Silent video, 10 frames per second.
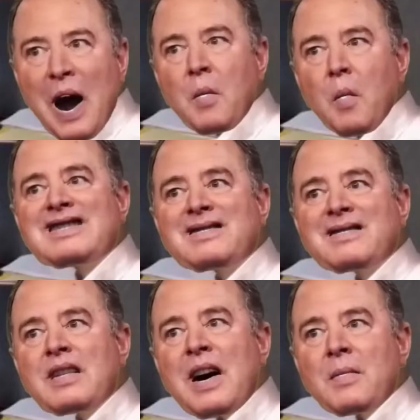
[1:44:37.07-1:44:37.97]

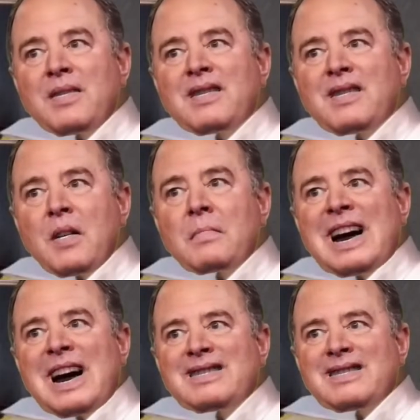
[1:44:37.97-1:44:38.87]
whistleblower told me
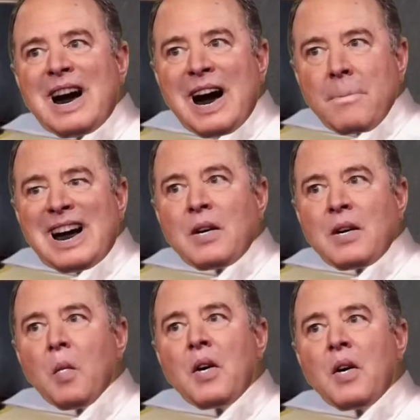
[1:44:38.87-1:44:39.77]
it's gonna be a
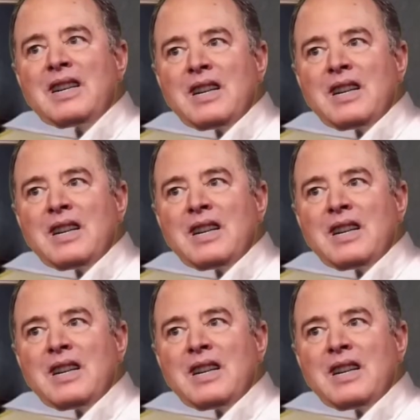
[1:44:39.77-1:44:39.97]
Russian